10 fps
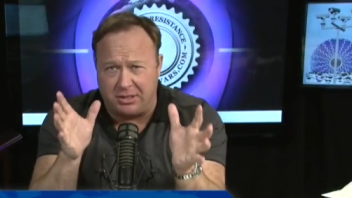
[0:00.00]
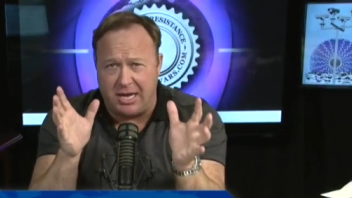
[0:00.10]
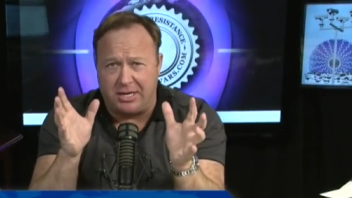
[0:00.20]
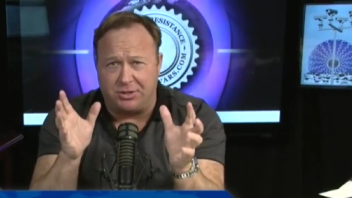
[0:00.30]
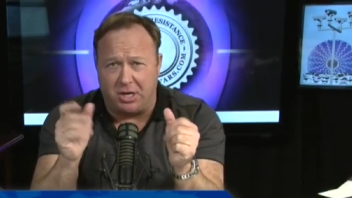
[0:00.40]

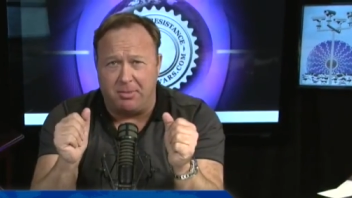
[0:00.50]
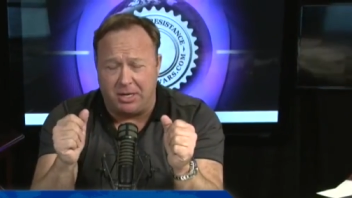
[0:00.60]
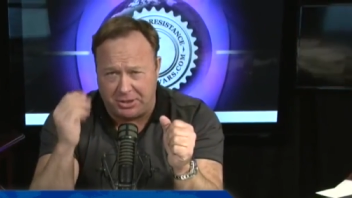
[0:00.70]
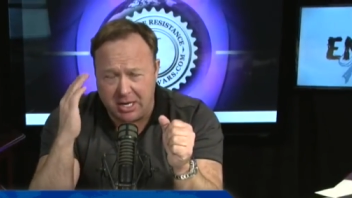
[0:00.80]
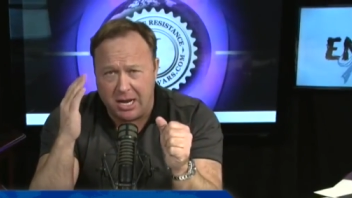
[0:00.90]
thank you so
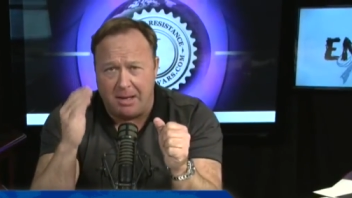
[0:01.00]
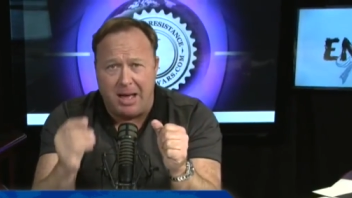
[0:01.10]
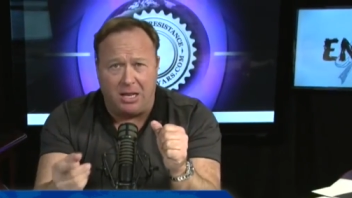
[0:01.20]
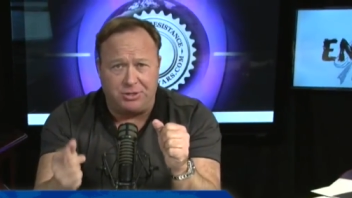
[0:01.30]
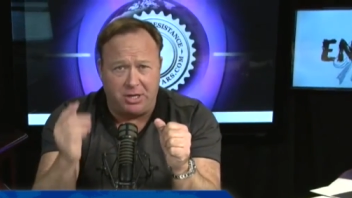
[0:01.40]
much. I'm
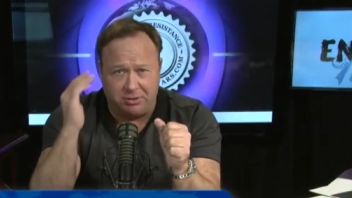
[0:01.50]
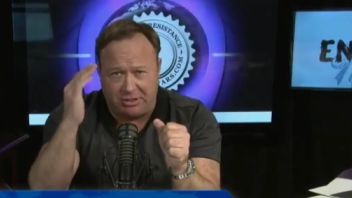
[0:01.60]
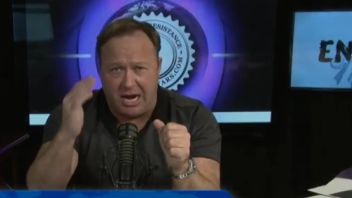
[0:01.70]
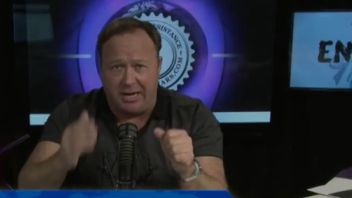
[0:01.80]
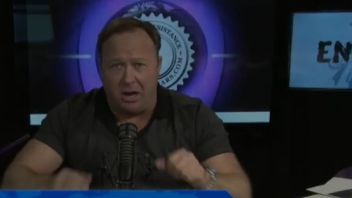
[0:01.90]
Alex Jones
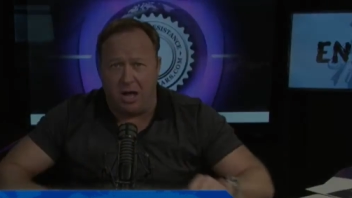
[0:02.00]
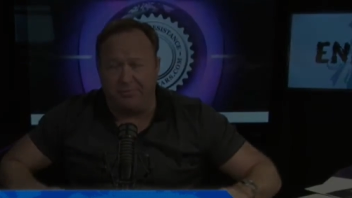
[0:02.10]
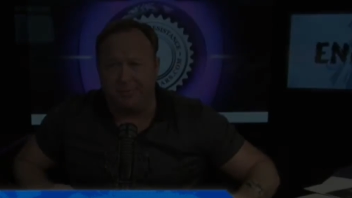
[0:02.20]
signing off.